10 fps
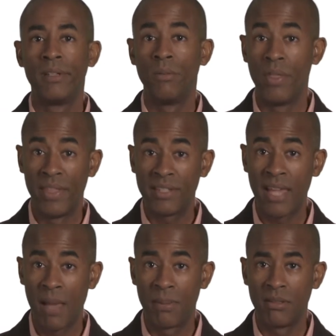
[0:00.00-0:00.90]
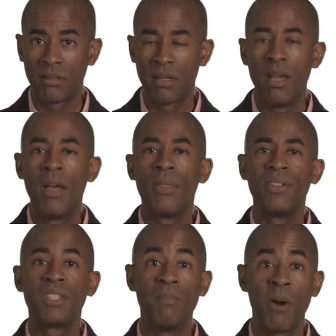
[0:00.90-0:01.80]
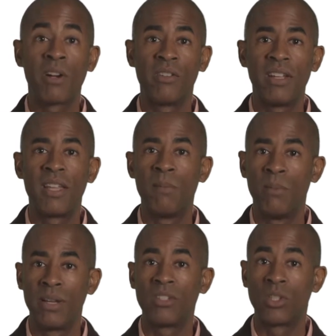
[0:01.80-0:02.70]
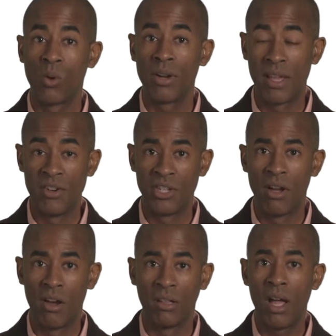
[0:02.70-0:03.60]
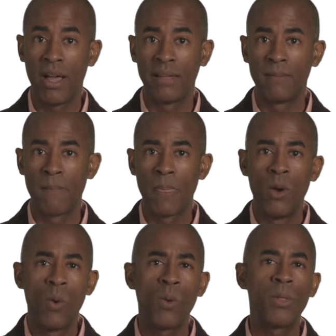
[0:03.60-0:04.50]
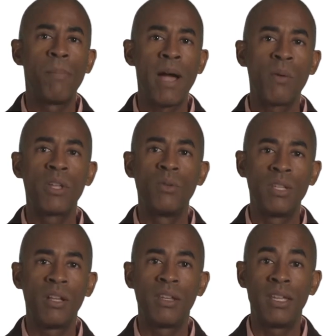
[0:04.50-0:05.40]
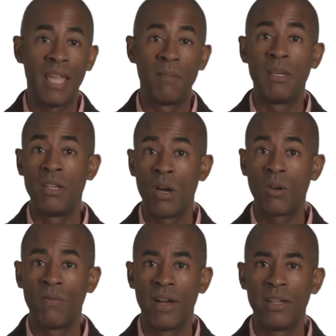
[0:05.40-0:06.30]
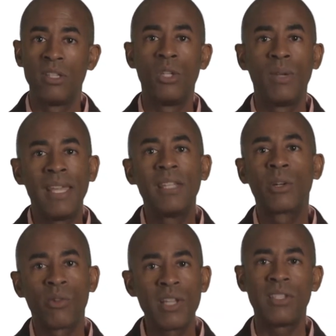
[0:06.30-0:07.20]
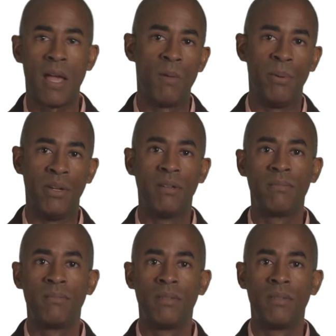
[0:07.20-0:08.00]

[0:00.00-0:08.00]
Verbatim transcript: When this happens, the smart grid can bring stored energy online, or the power utility can be notified to increase output.